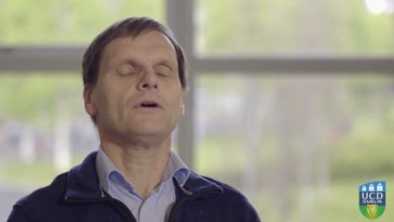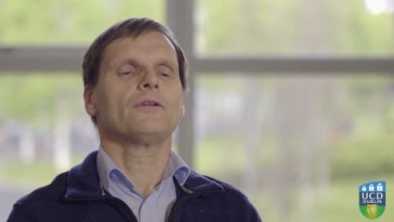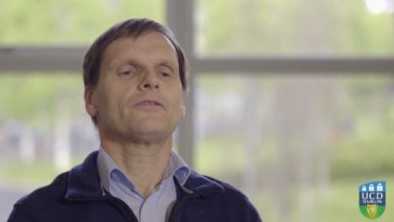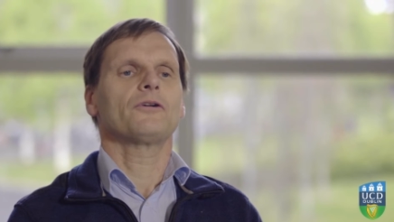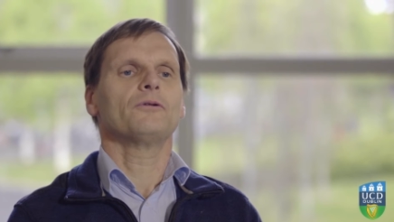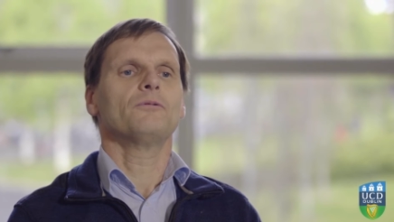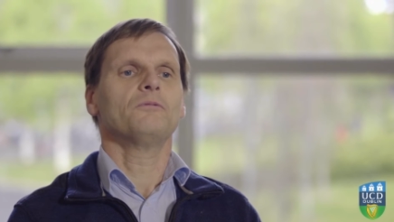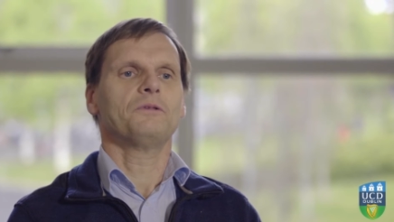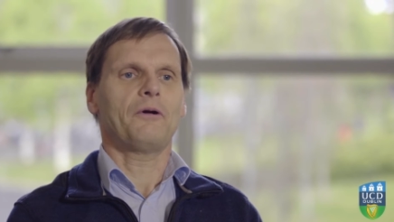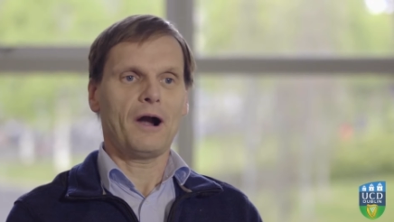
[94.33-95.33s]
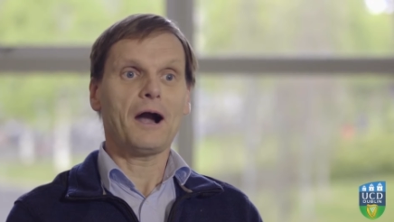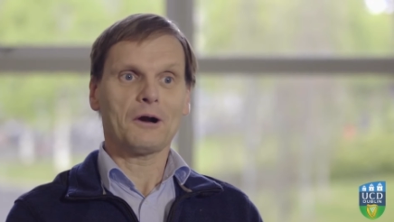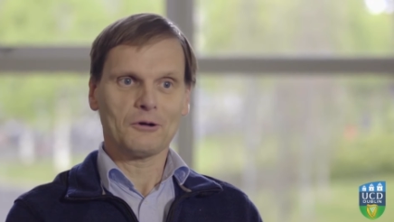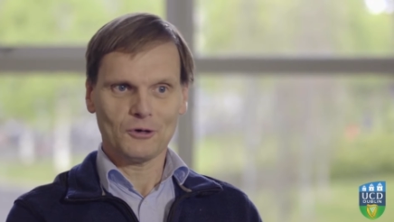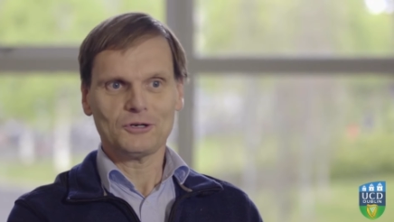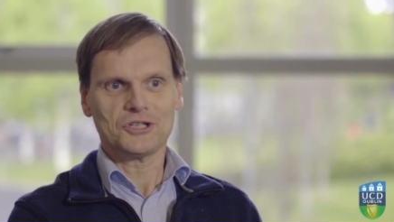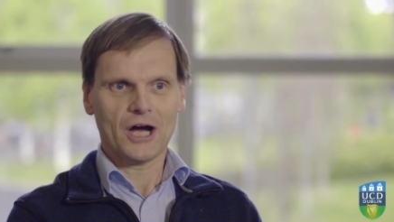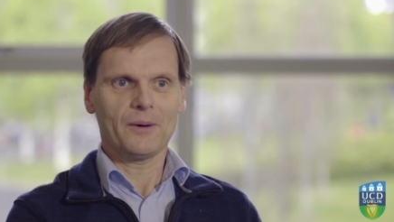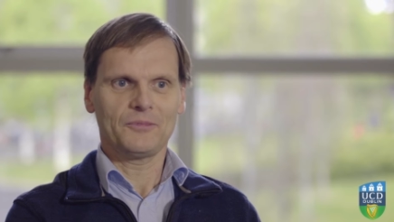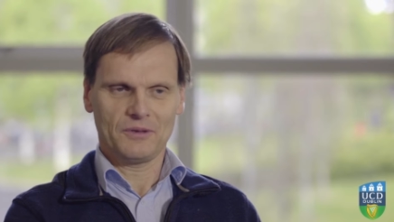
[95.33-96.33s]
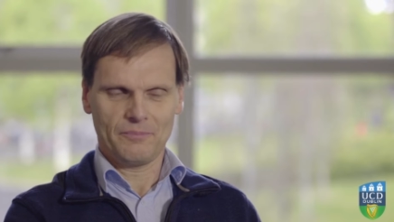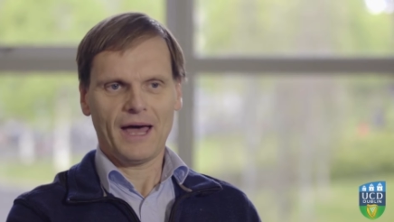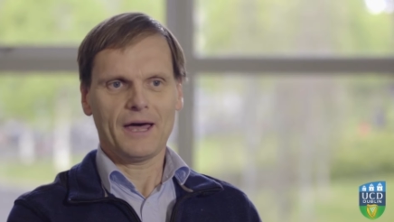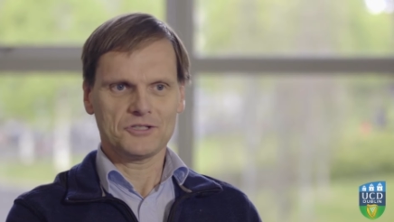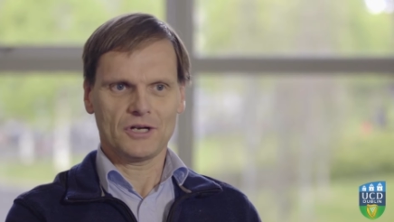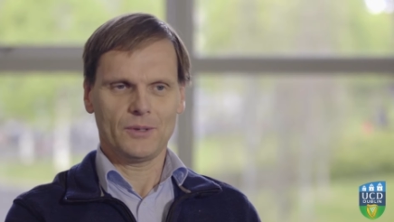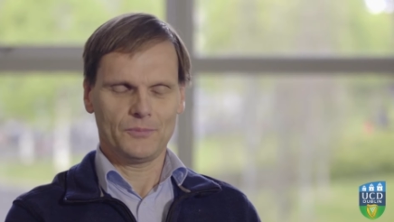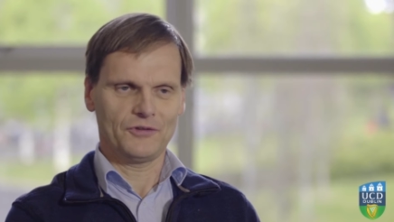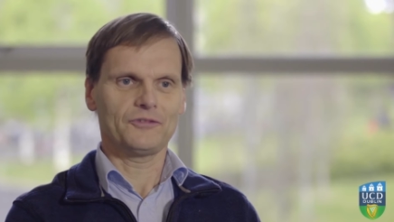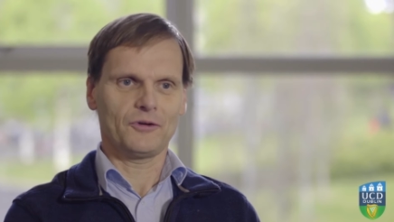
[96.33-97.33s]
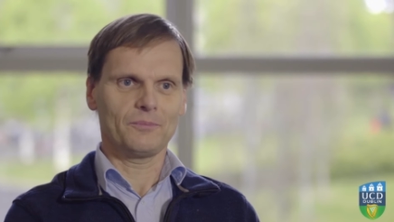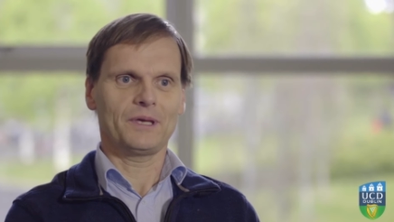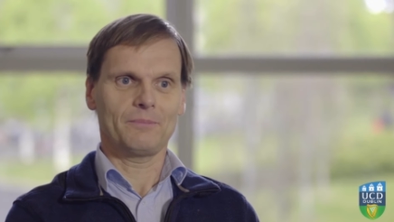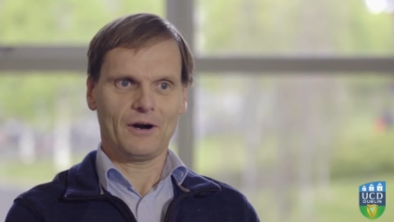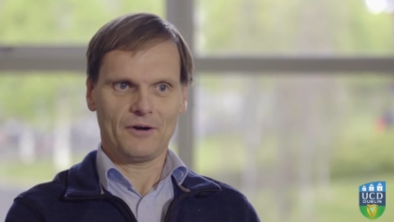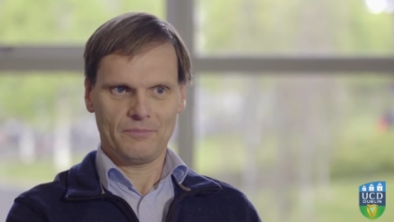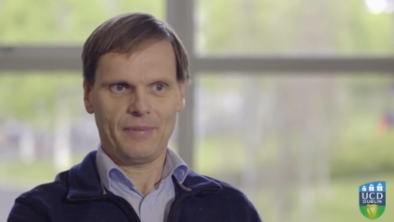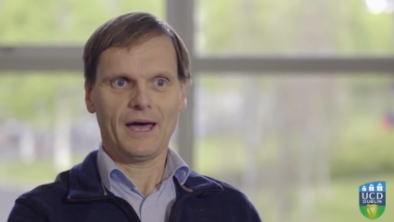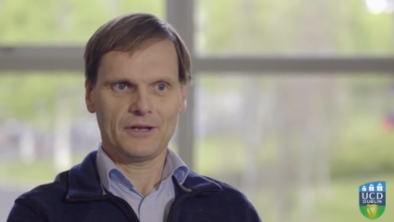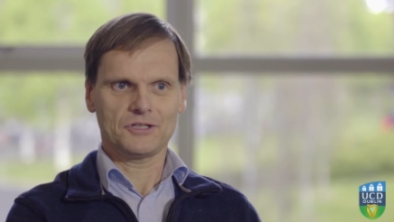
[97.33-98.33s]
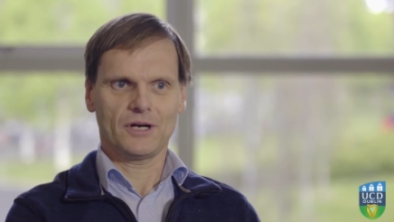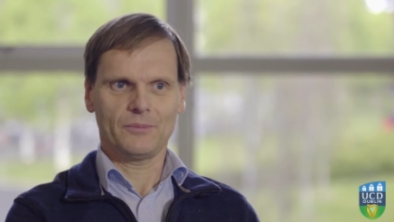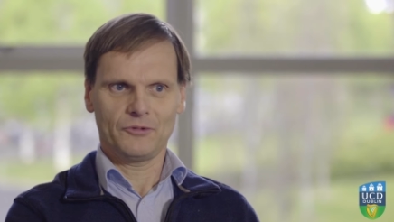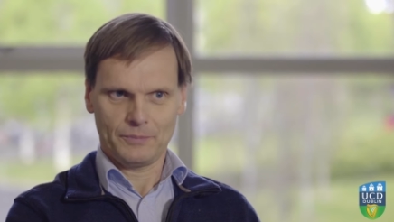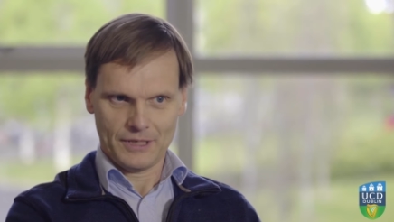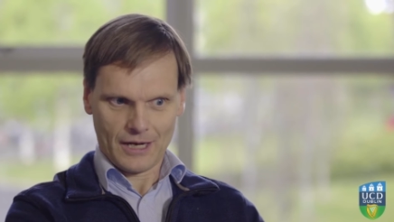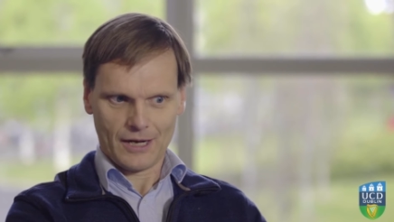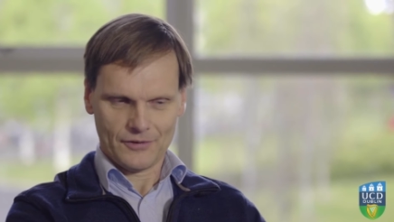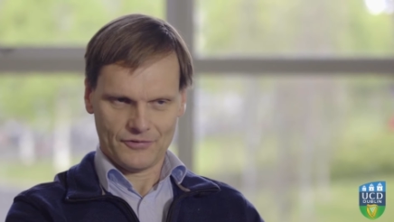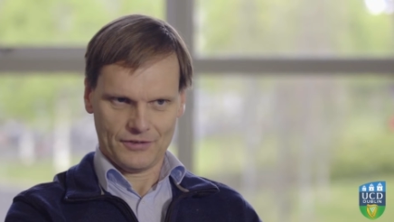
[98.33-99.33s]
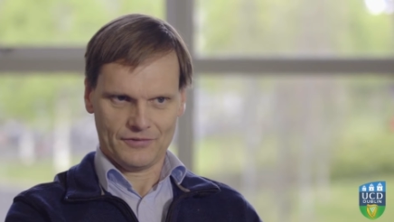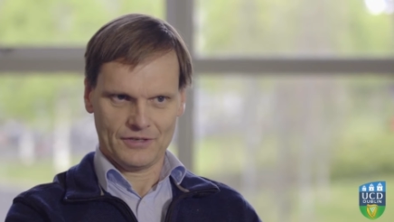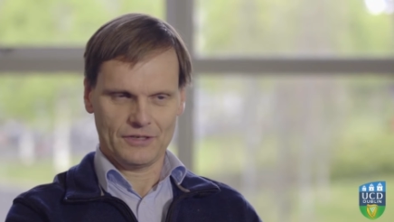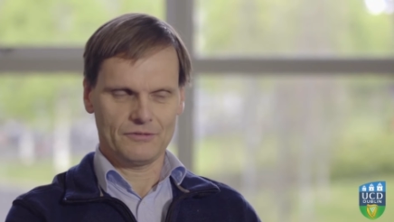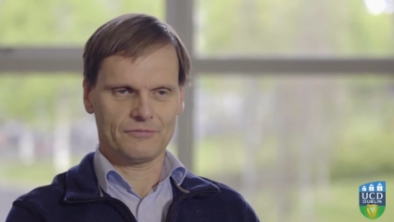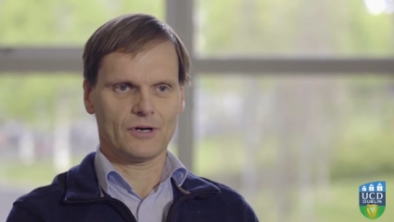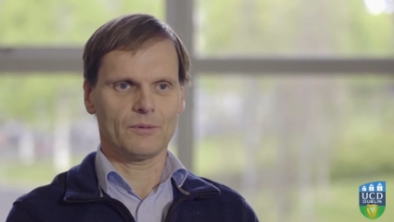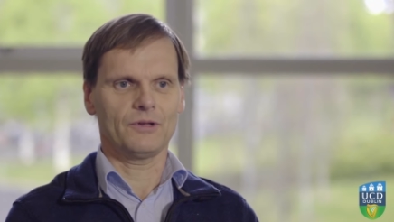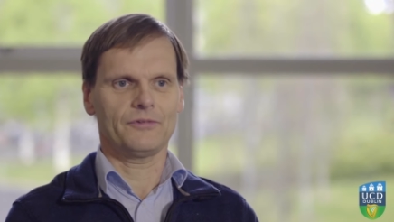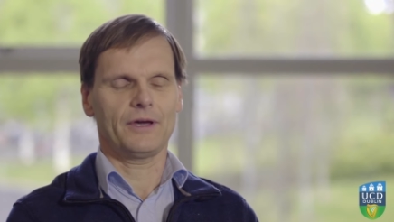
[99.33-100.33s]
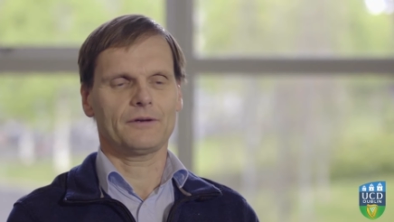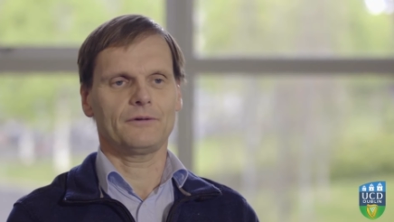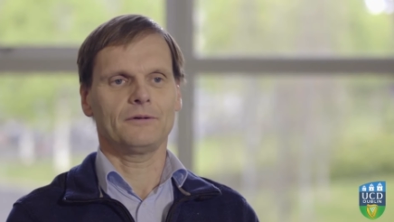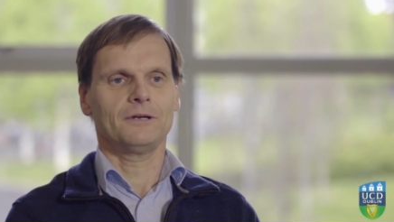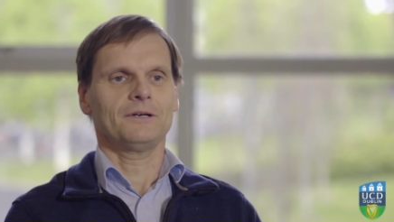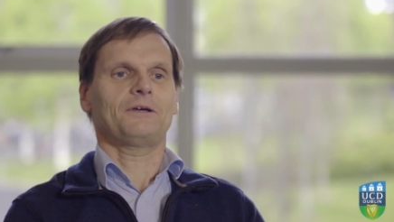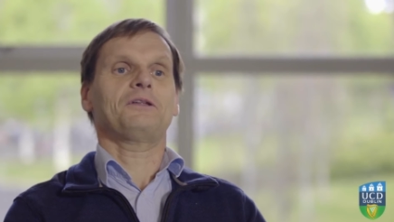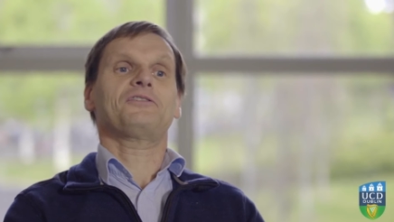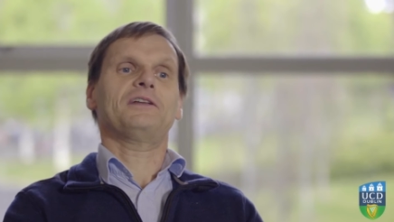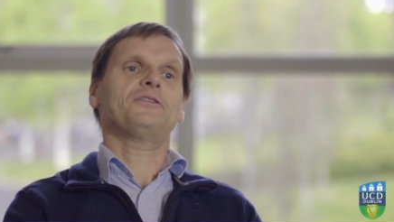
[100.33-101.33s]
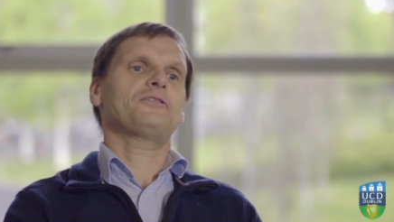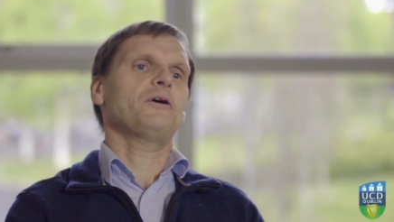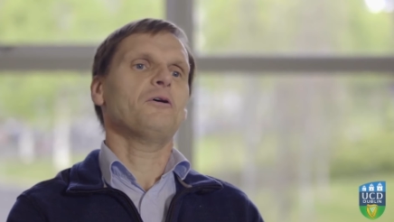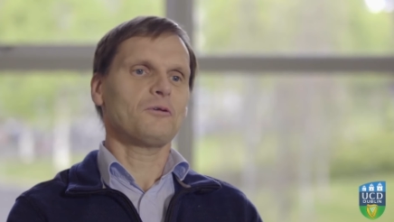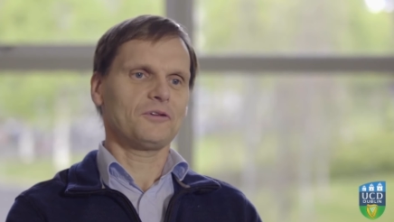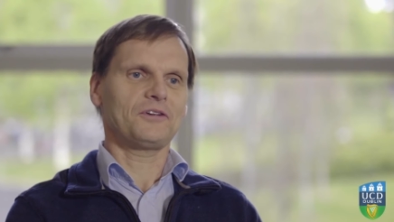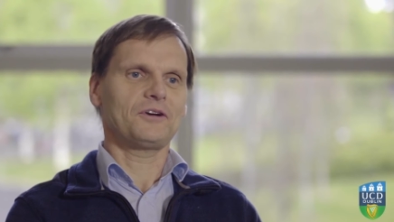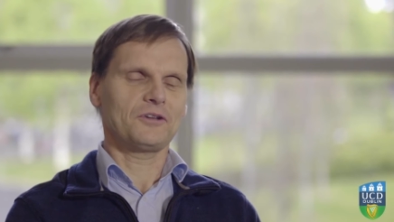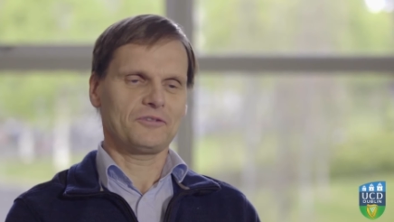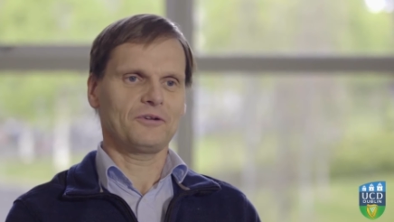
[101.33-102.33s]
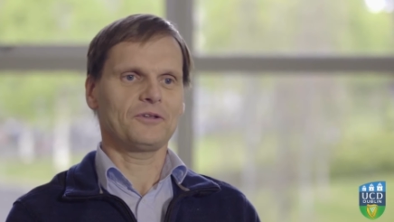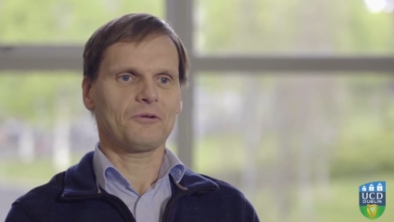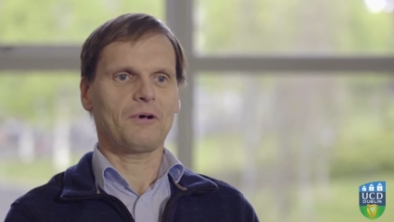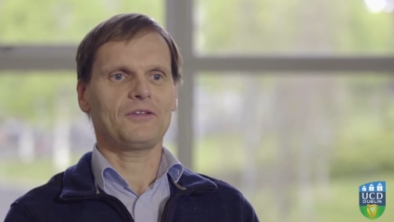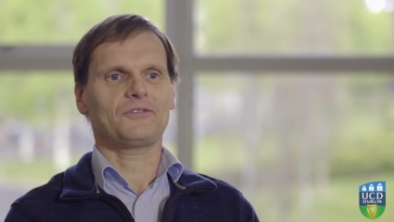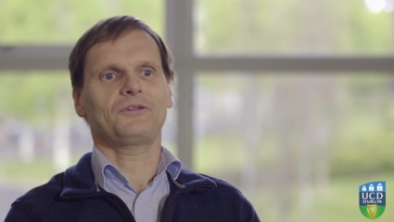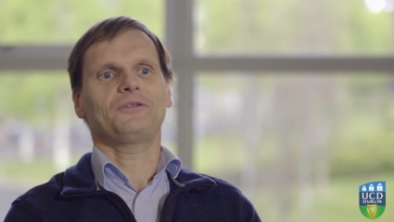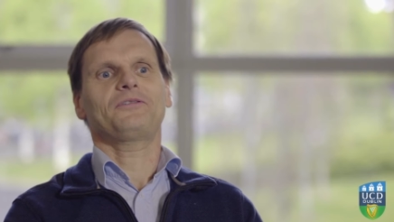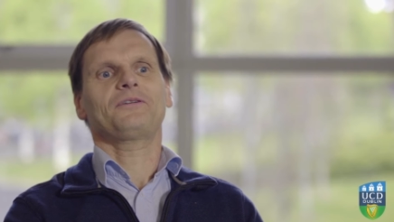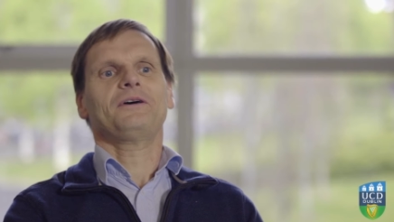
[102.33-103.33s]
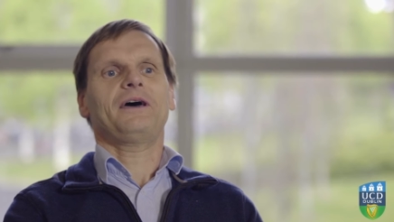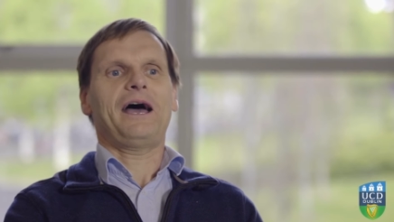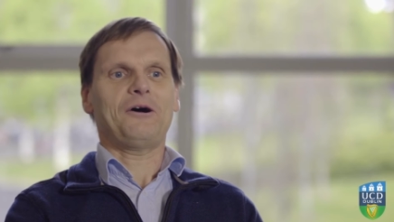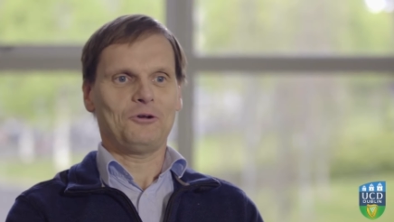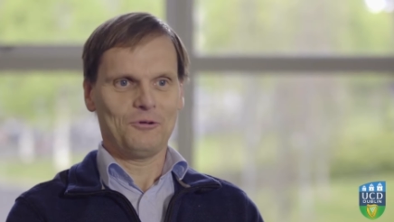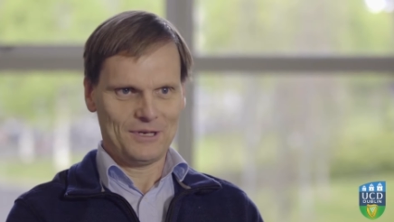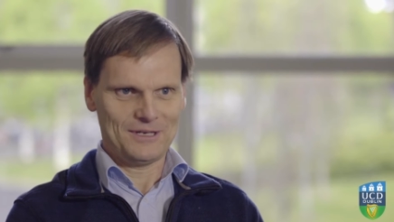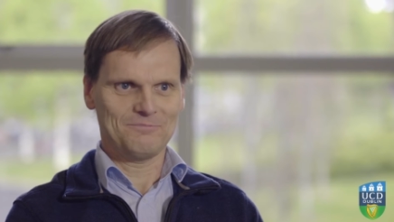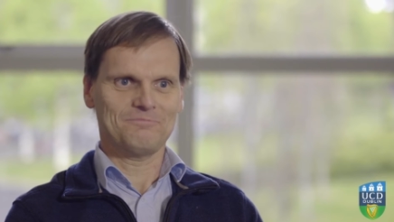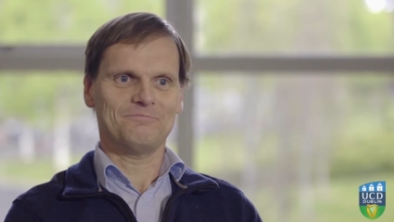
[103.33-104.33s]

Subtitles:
So there are good jobs and bad jobs, and some people are in bad jobs because it's in the informal sector. Now this leads to a whole series of other questions. How do we